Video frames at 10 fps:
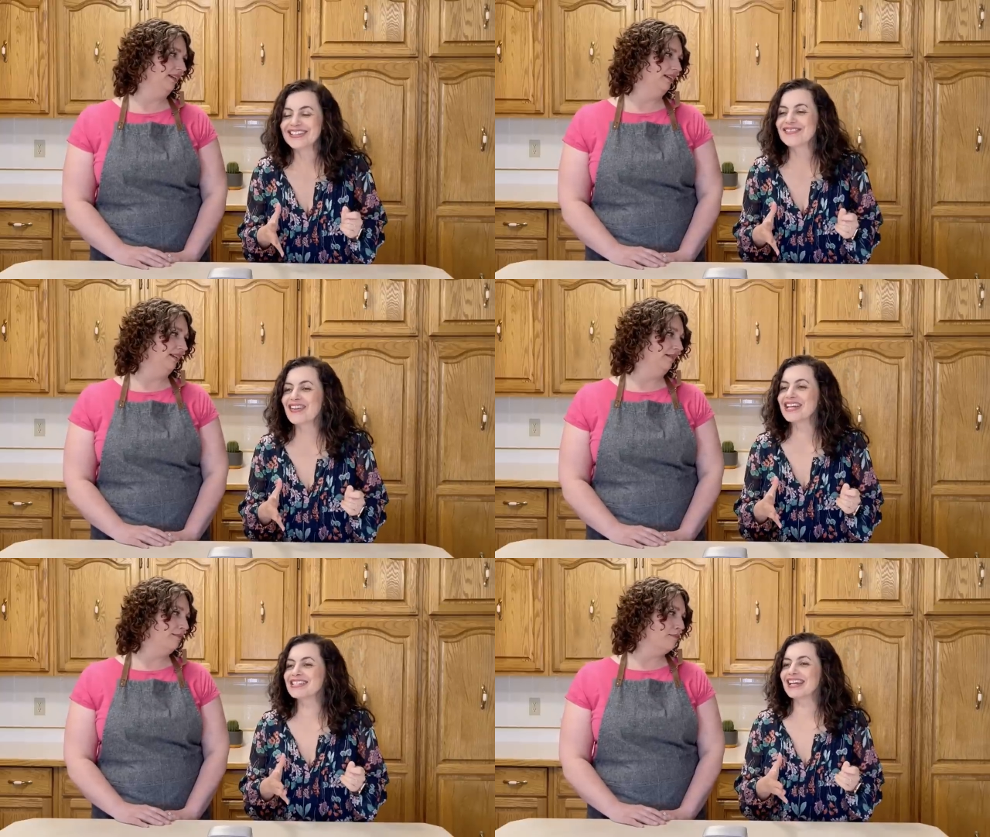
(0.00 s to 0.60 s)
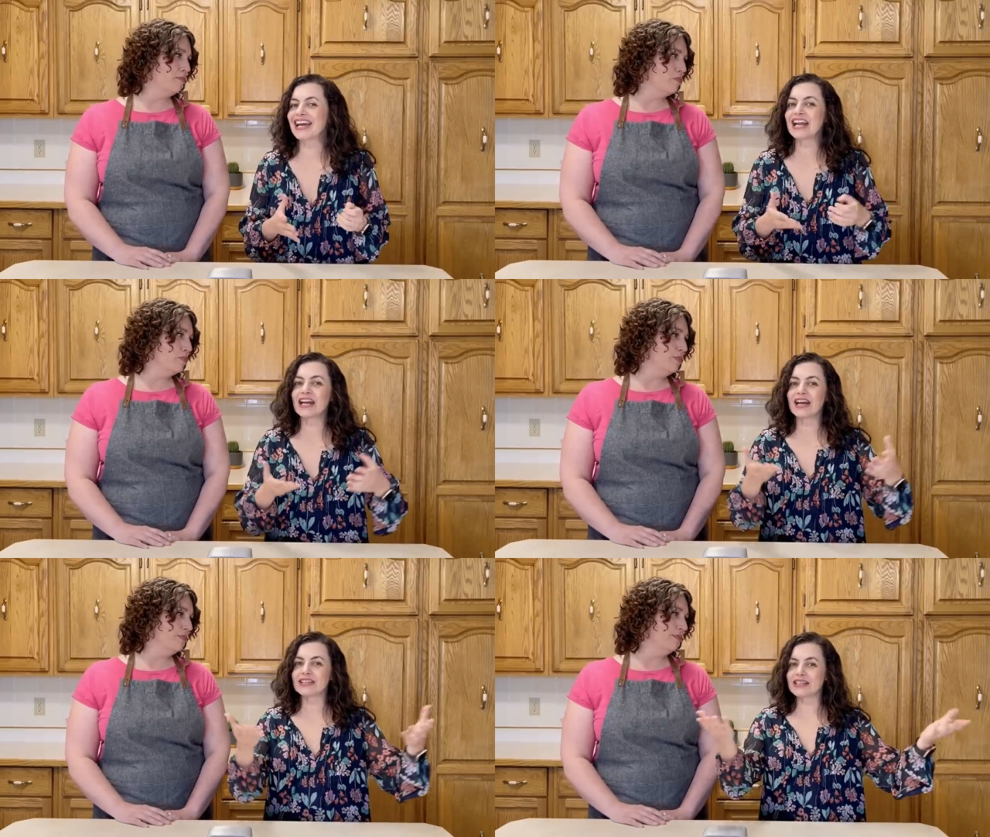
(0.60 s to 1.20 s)
Speaker 1: Oh, it's amazing.
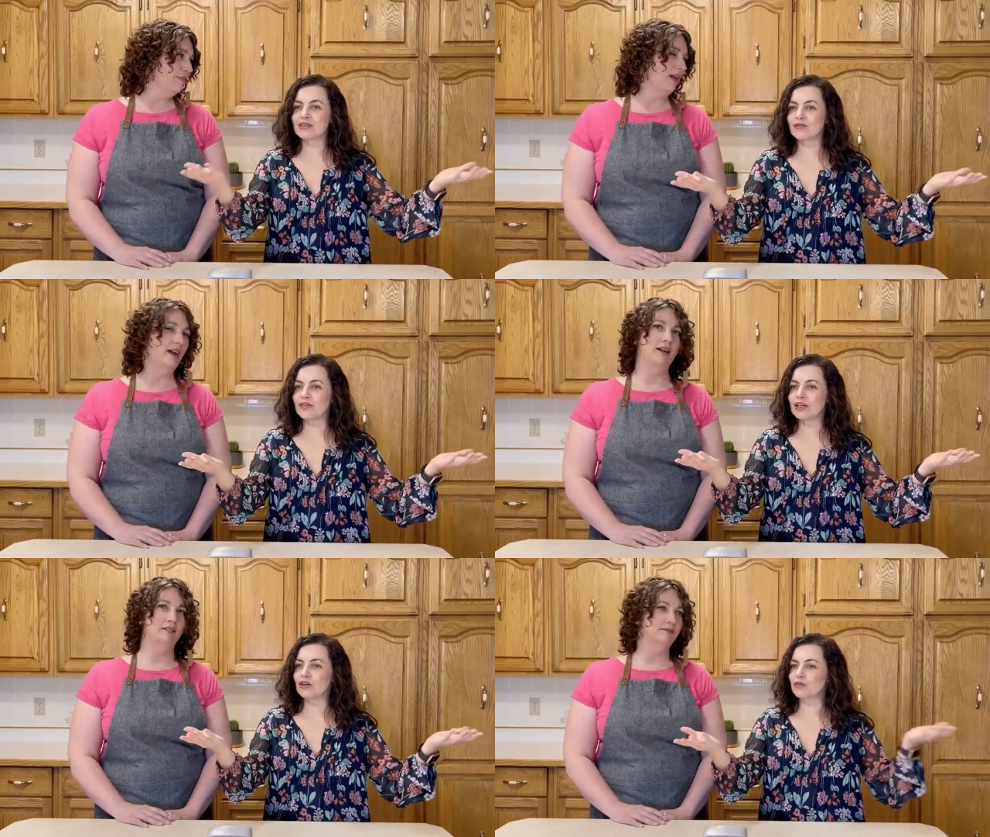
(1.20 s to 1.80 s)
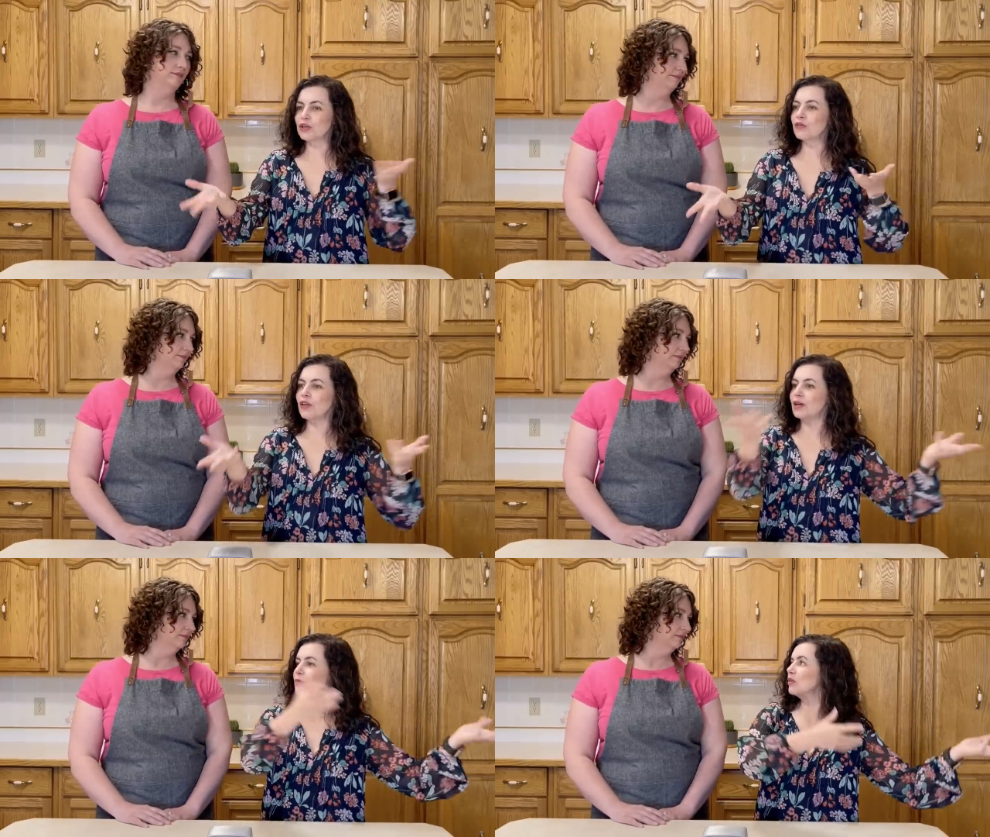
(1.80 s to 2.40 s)
And I didn't feel
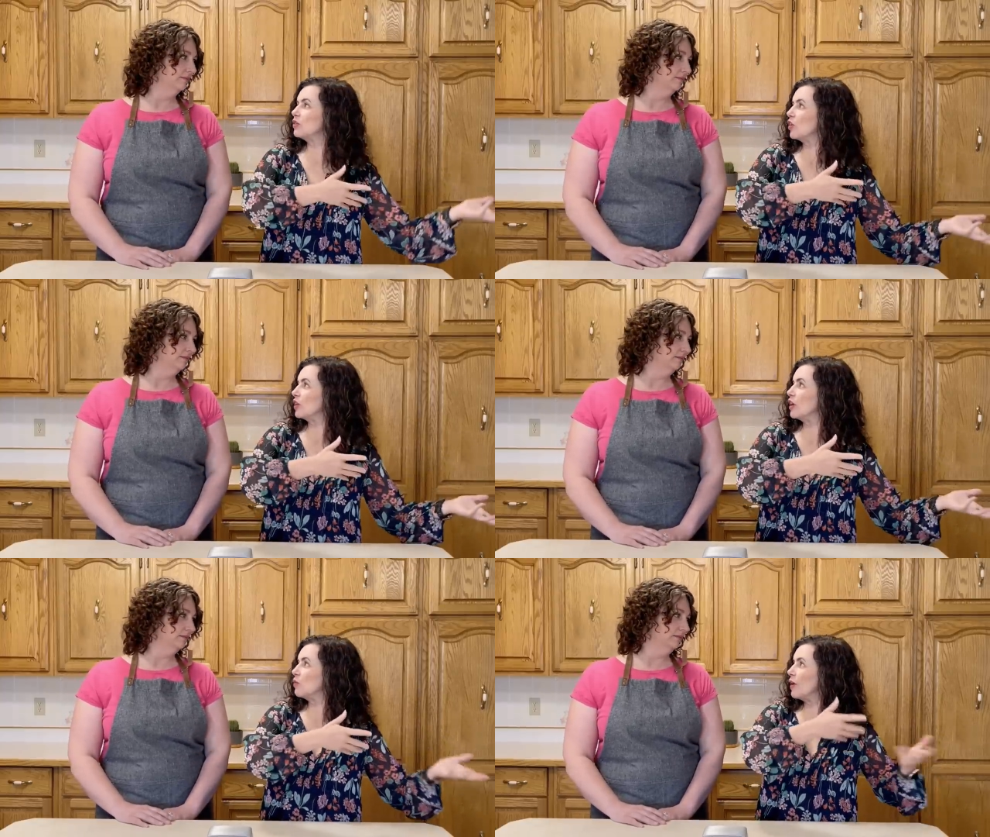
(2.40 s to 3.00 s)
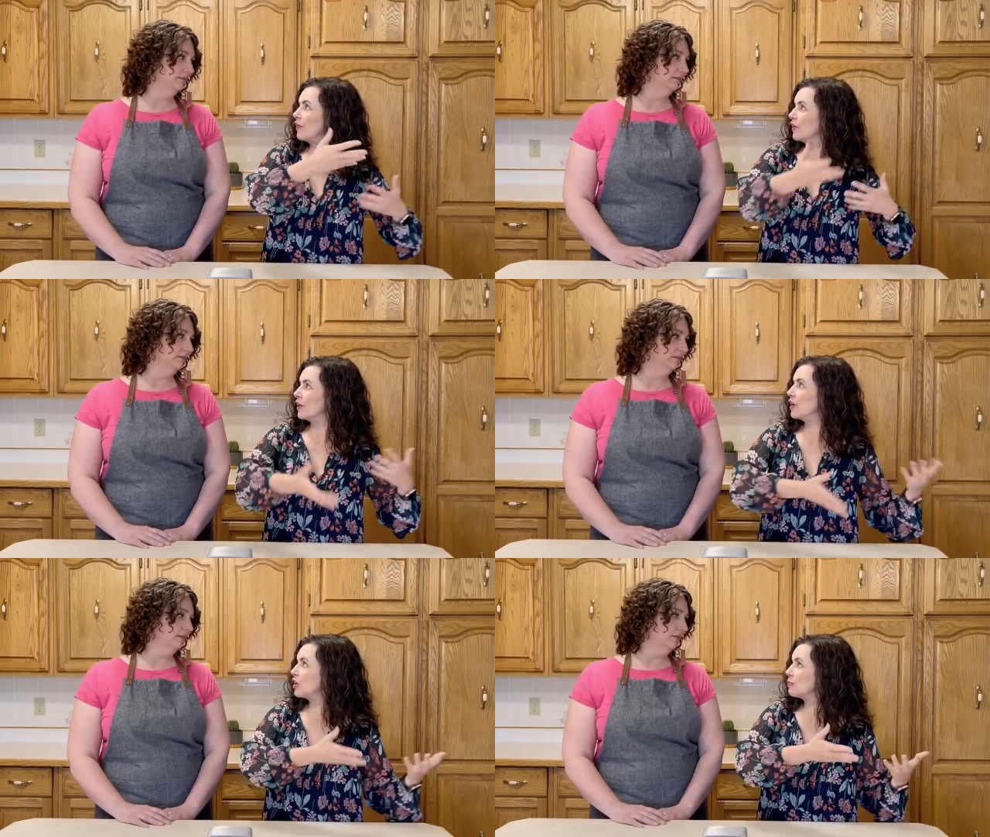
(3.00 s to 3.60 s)
rude that I'm cooking while
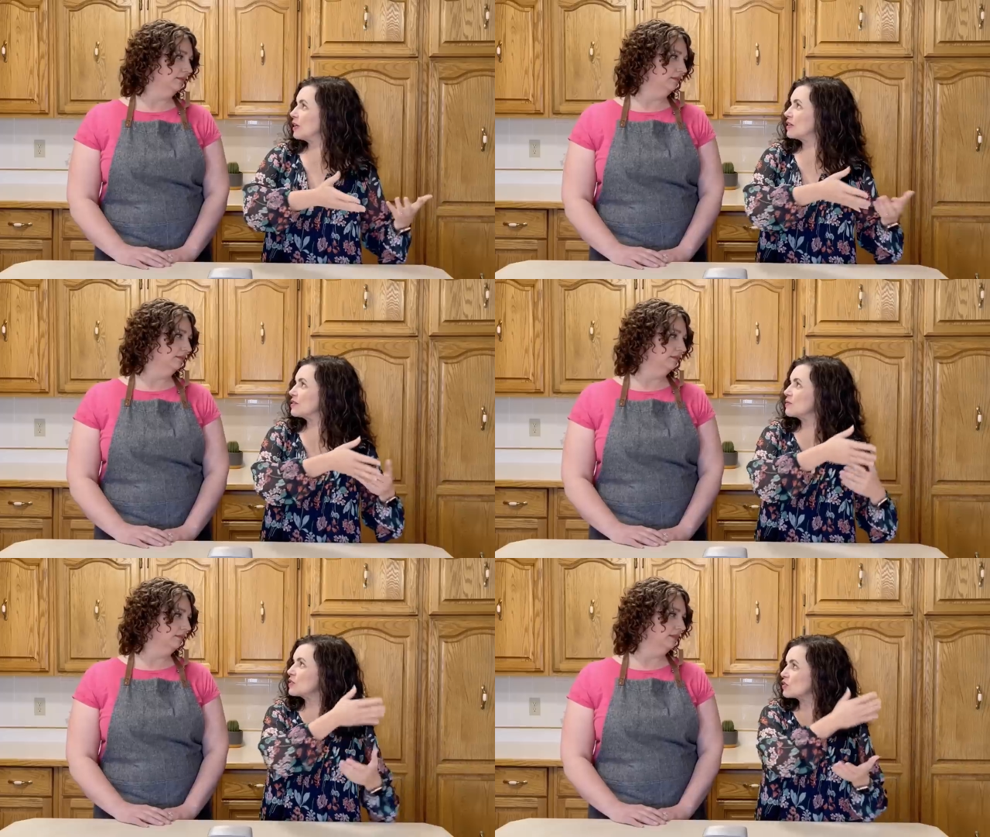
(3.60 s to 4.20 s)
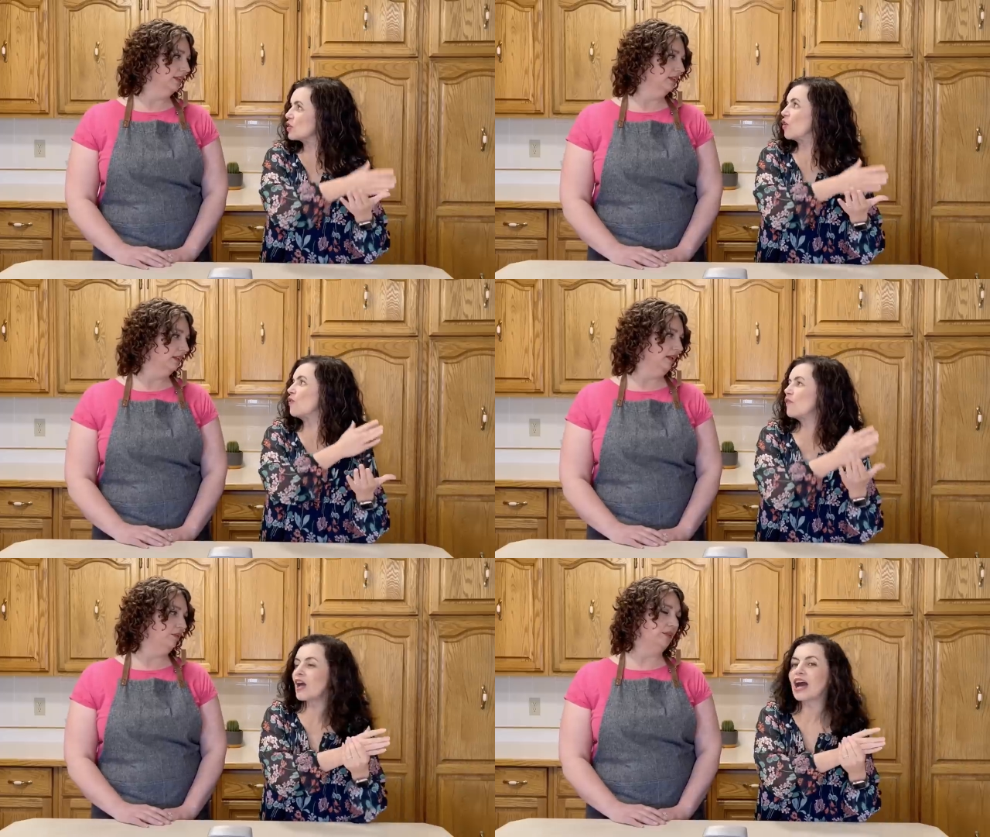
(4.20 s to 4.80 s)
they're here because it was
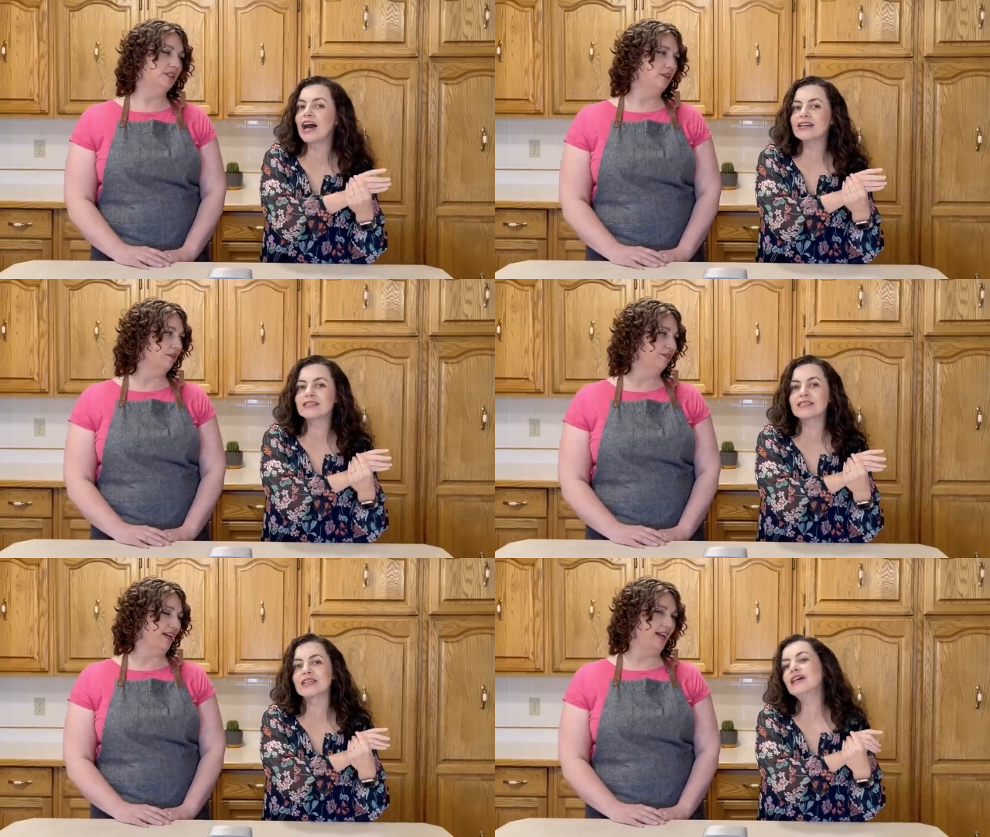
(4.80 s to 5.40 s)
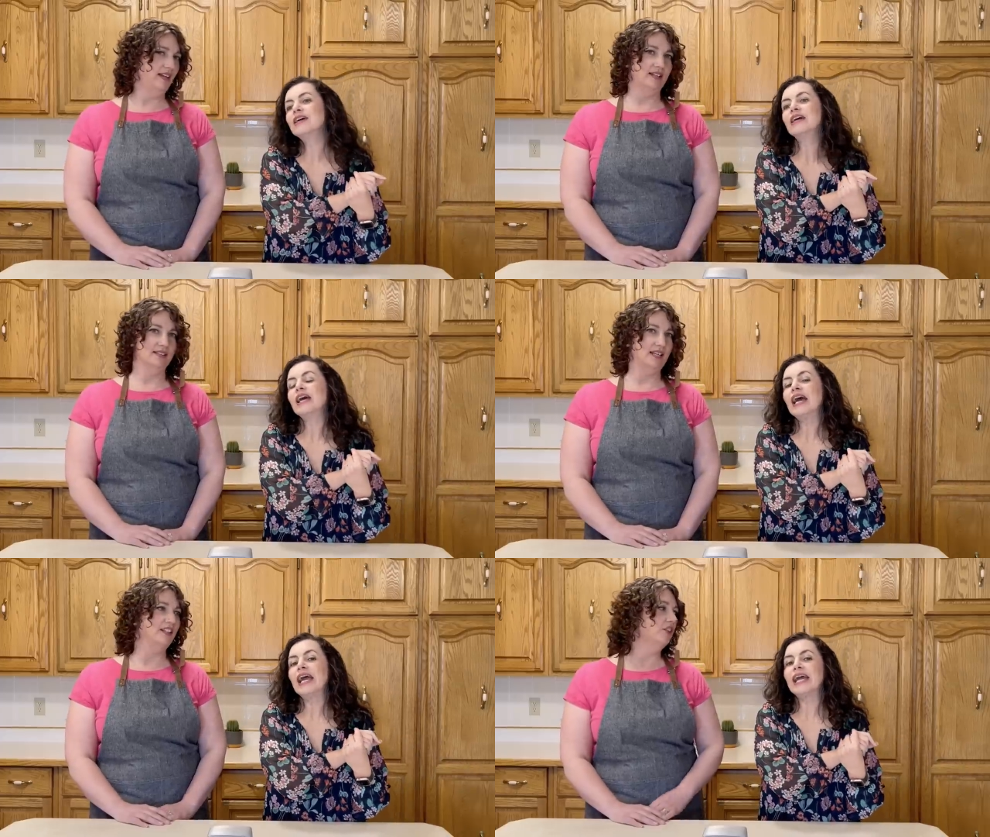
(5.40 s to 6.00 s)
so fast. It was so
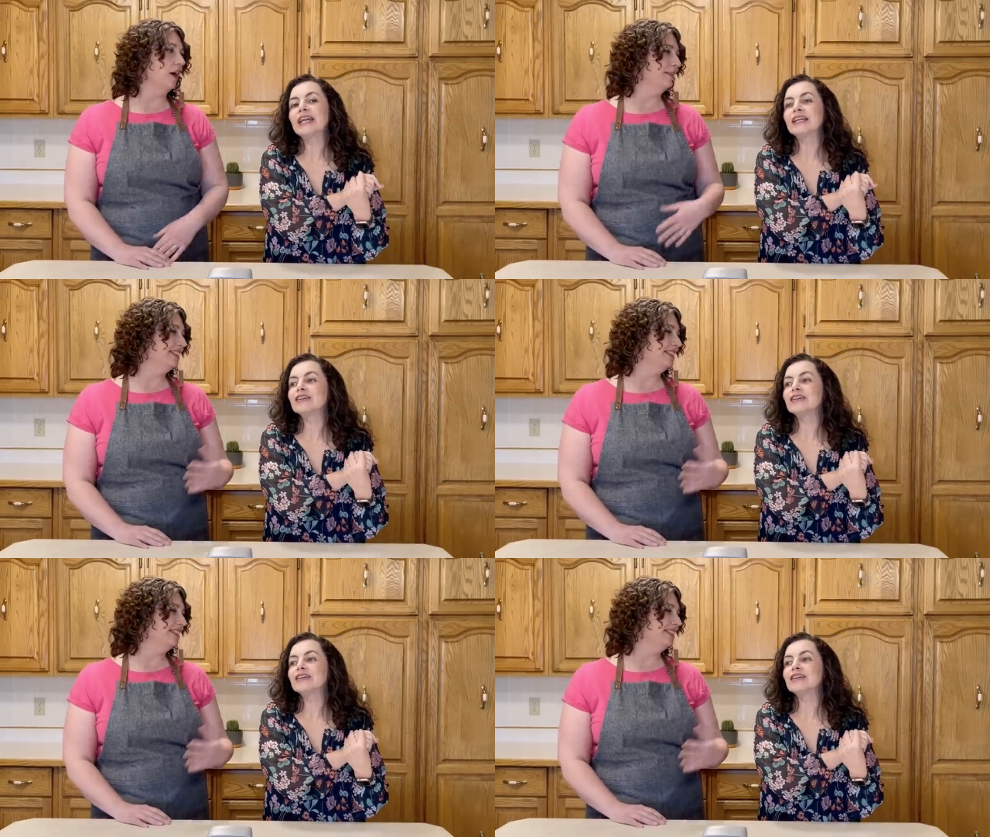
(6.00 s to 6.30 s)
fast. And, and you're not